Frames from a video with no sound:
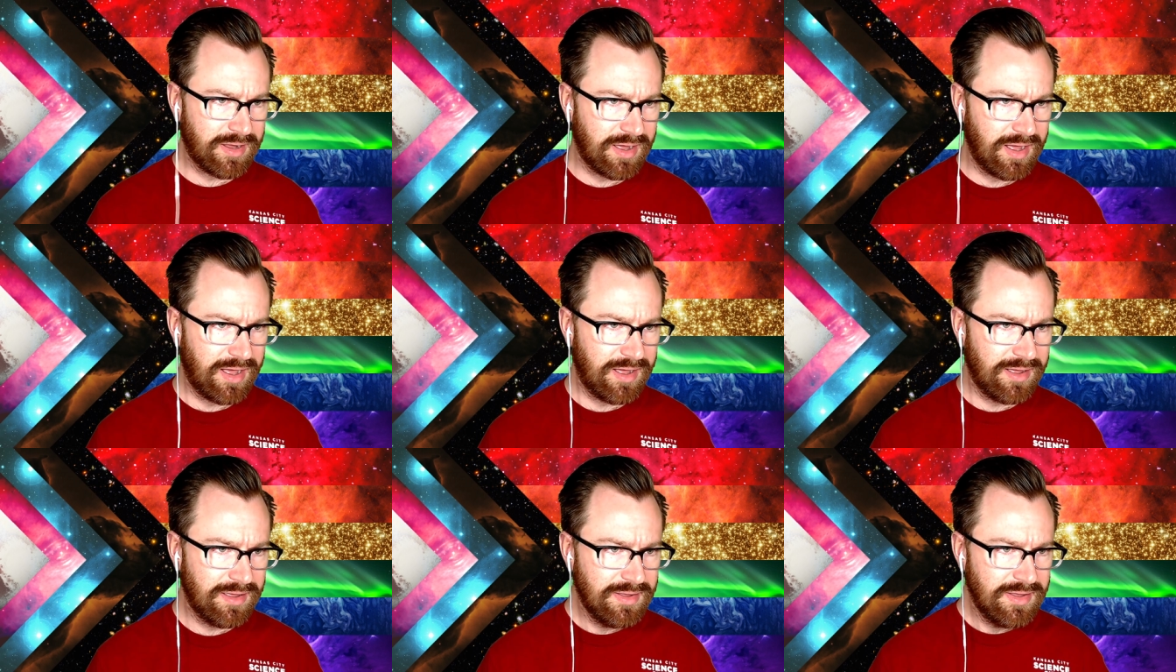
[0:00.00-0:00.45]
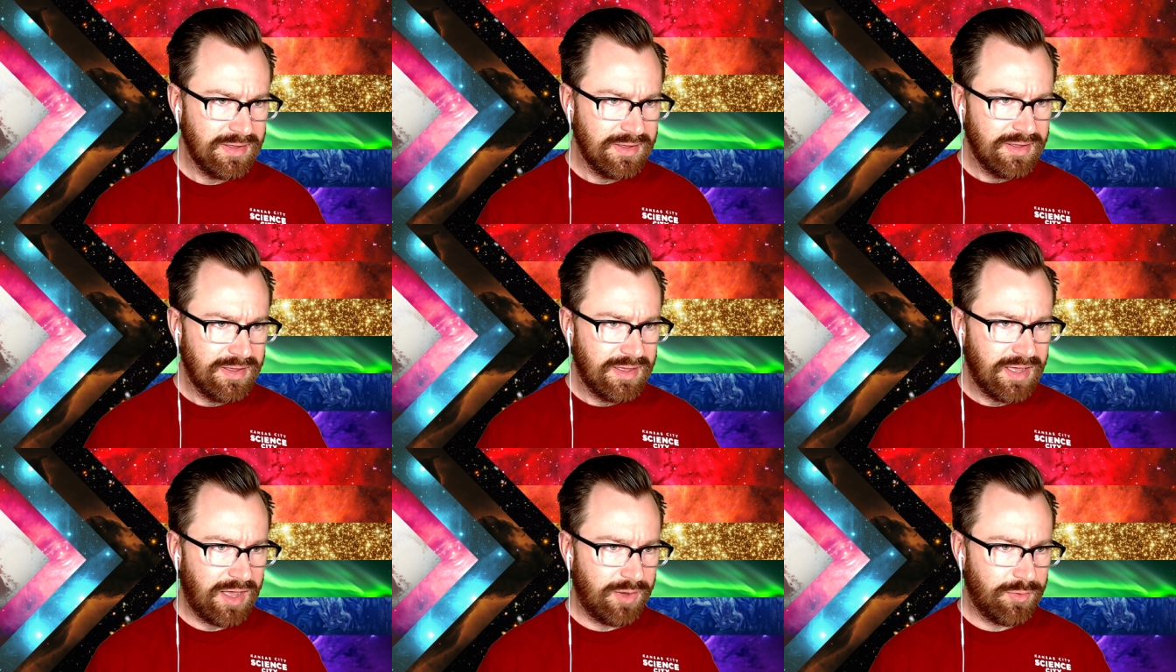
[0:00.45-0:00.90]
Uh,
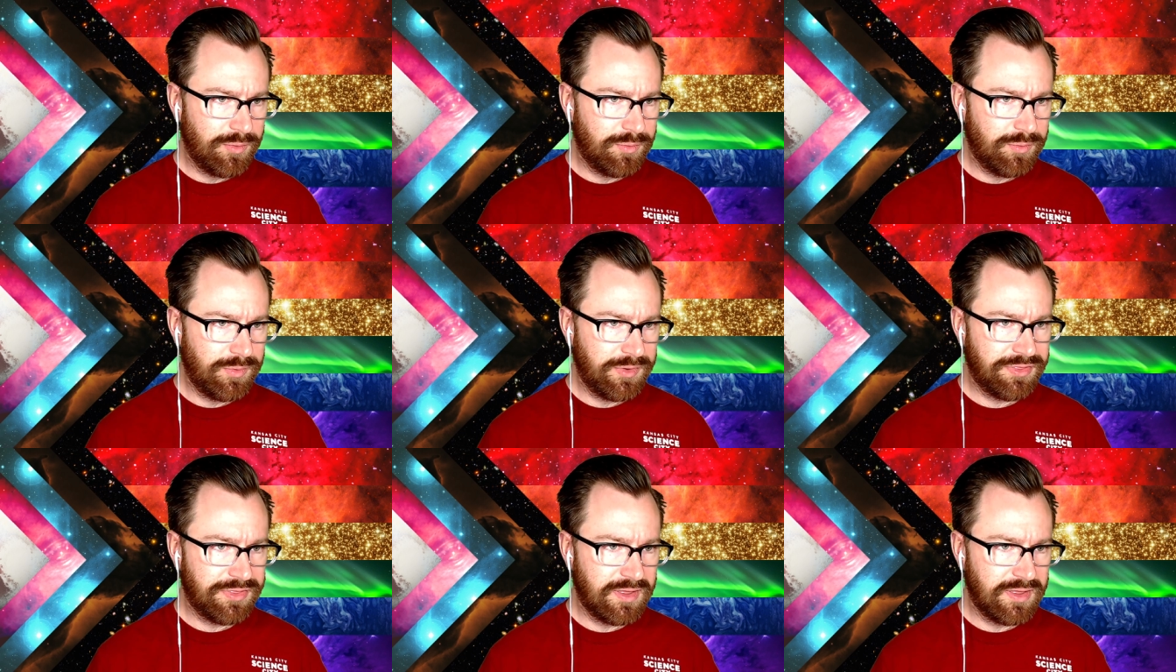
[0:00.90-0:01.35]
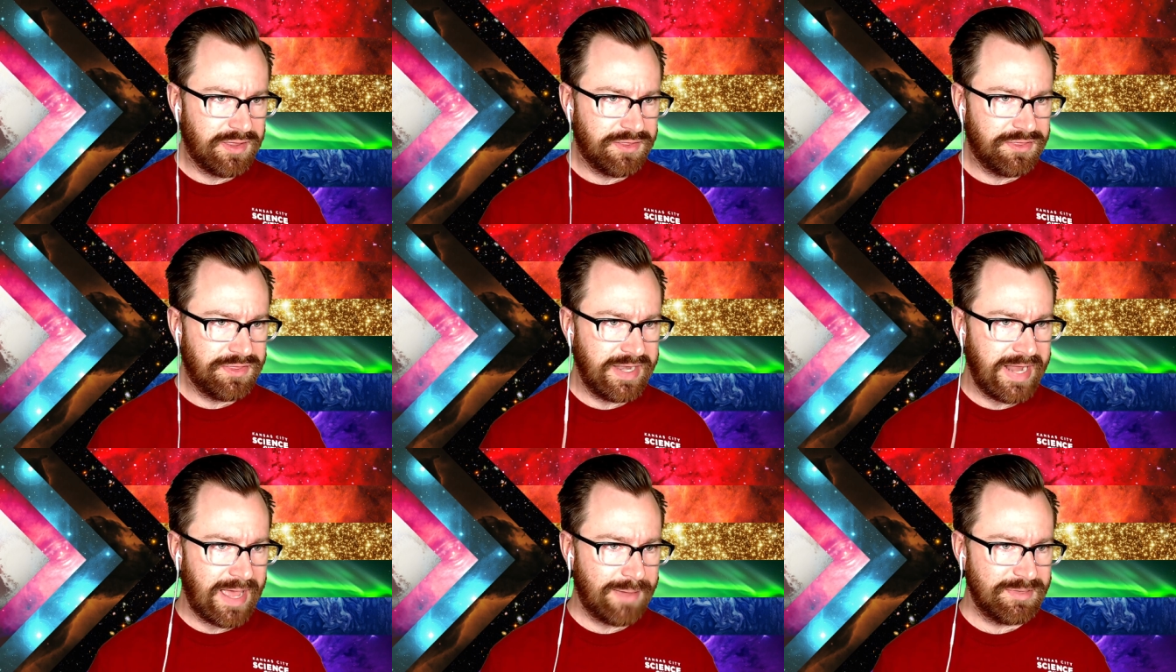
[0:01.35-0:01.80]
uh, with the
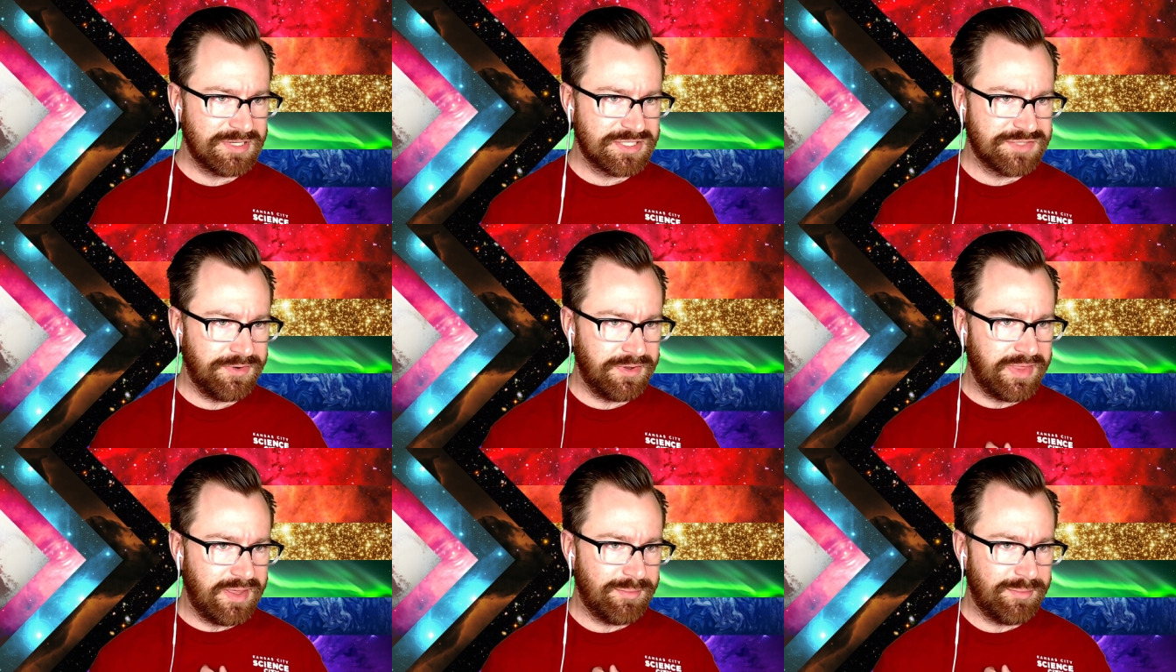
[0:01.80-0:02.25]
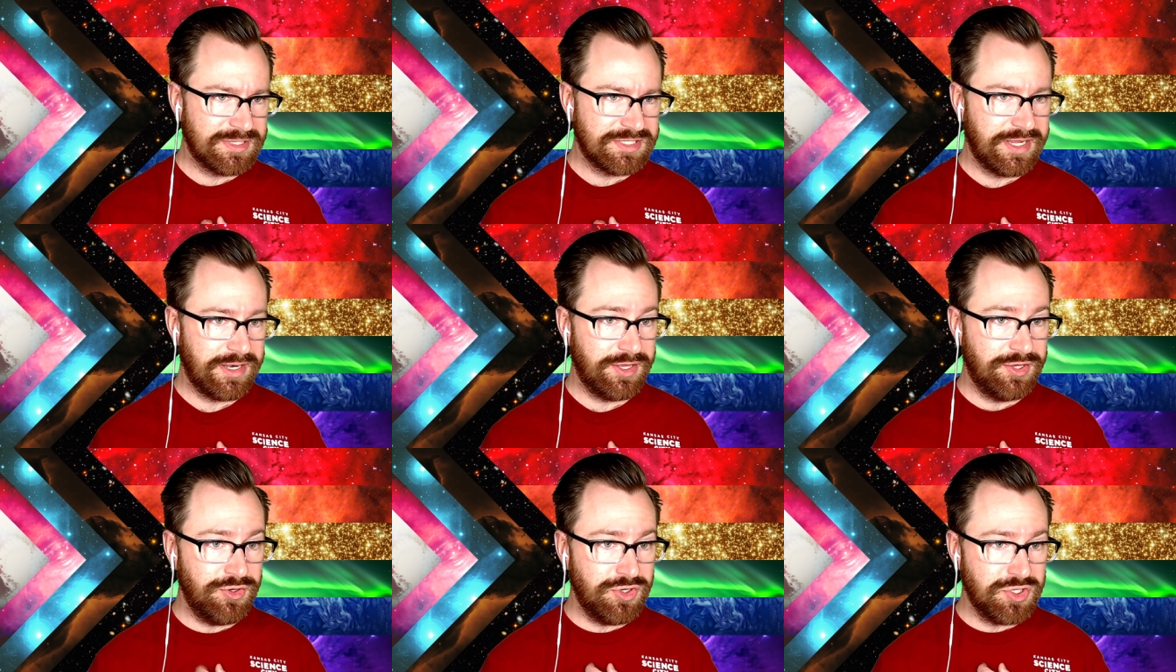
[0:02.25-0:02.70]
thin atmosphere, they must
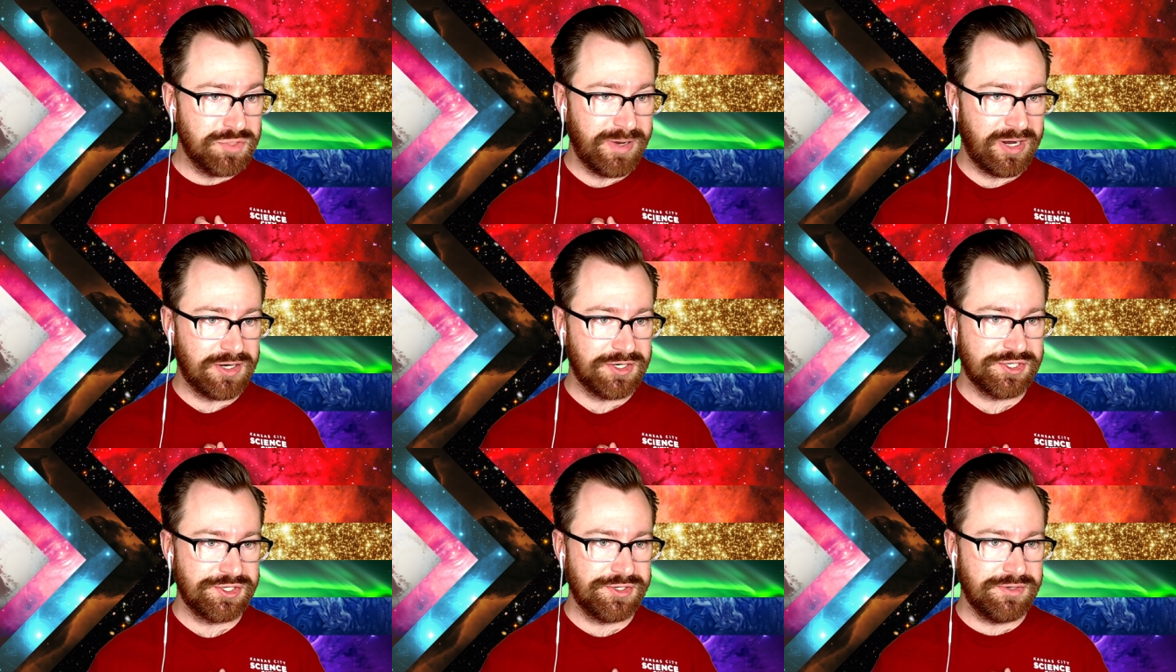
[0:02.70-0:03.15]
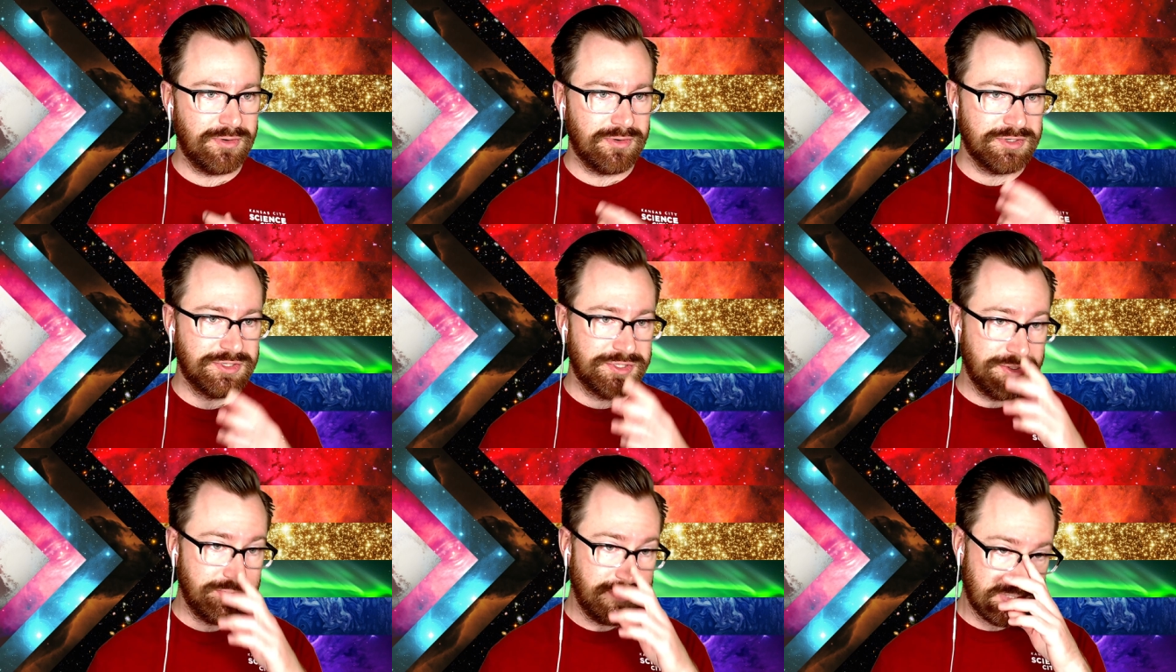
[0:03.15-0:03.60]
need a huge parachute or
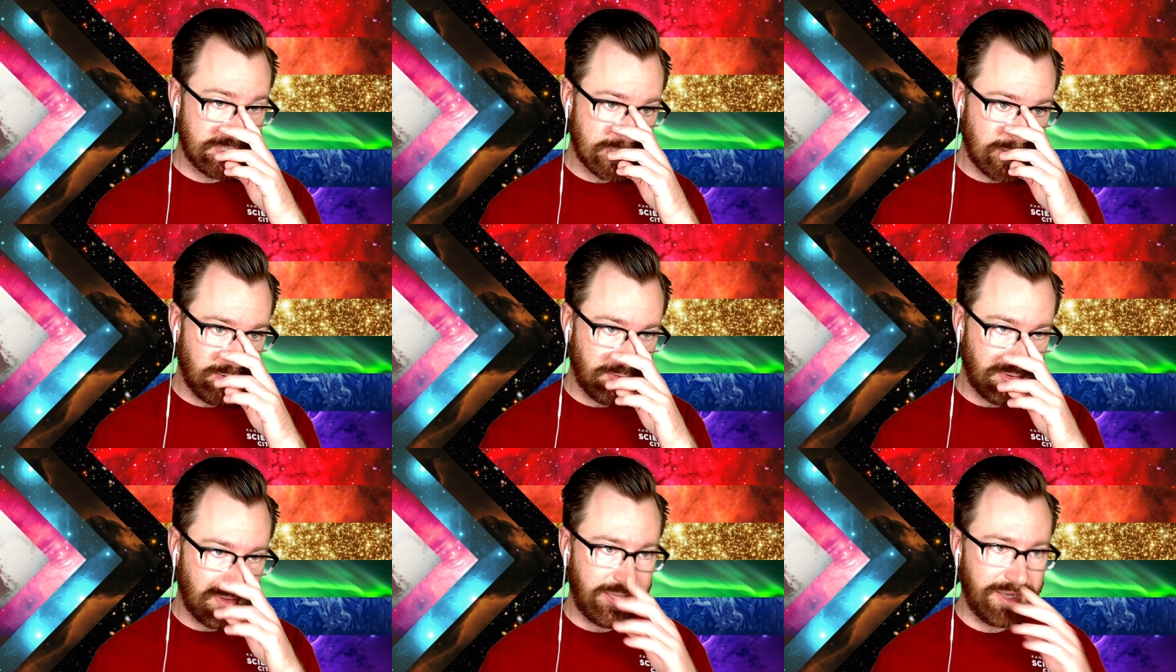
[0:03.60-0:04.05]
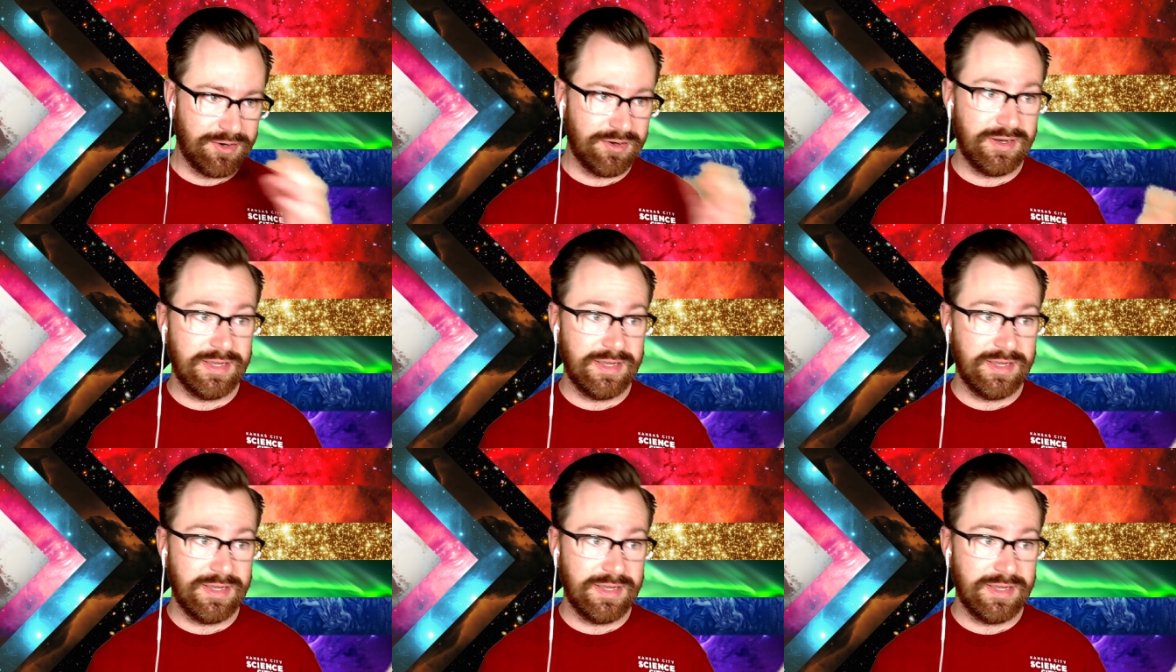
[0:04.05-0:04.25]
two to slow the lander.